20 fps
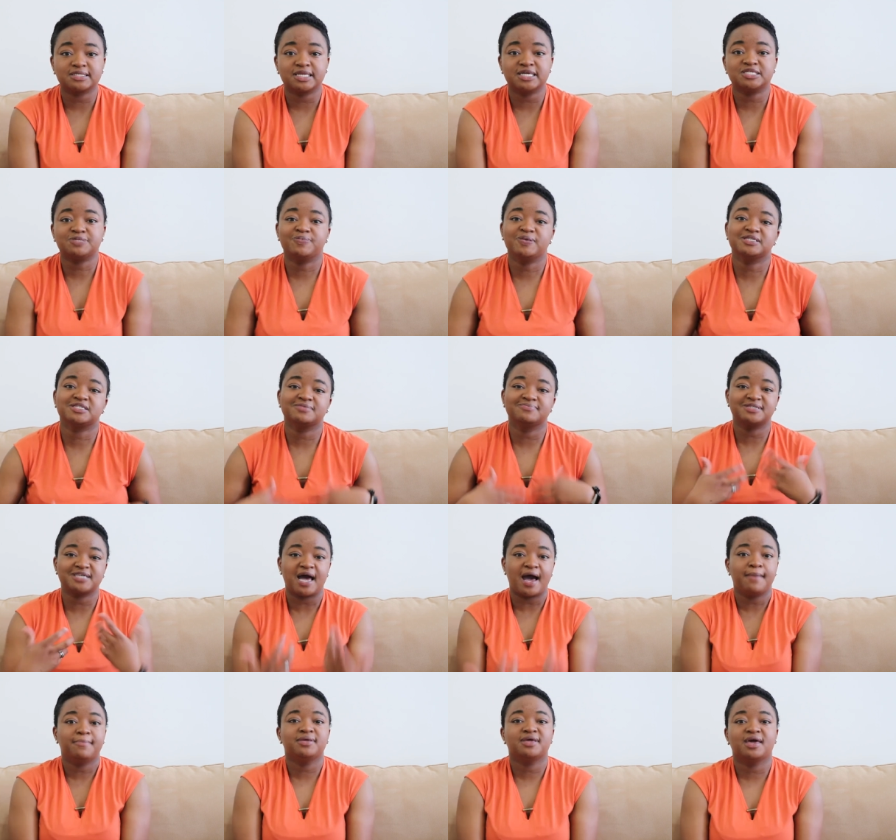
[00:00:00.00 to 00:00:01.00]
Let's spend some
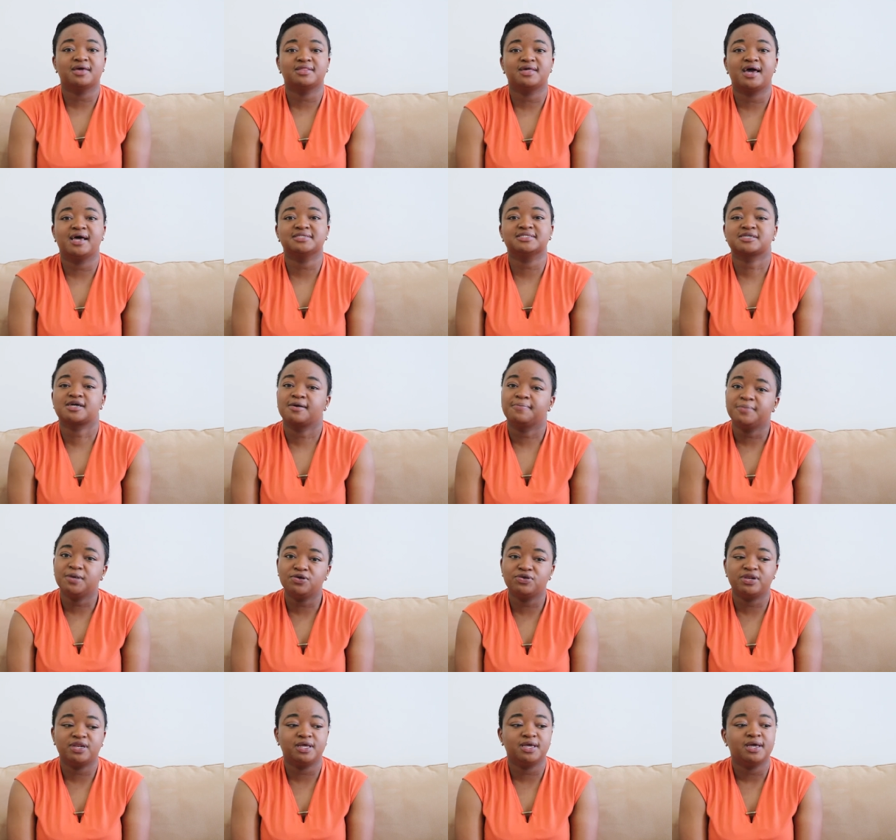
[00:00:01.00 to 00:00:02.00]
time together as a
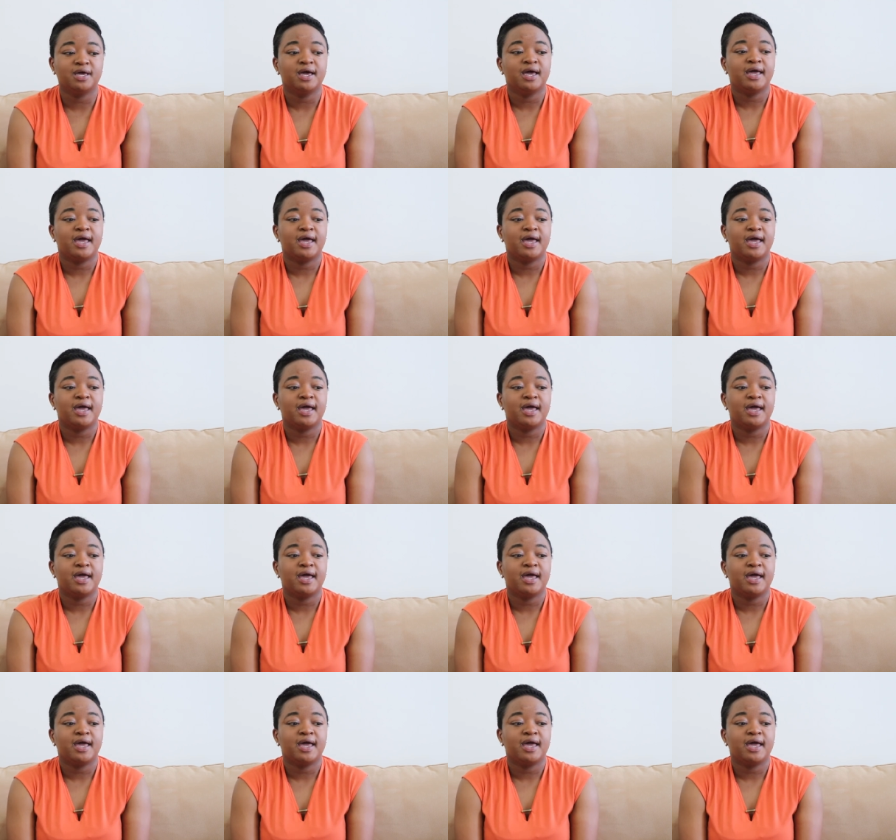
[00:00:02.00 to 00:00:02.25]
community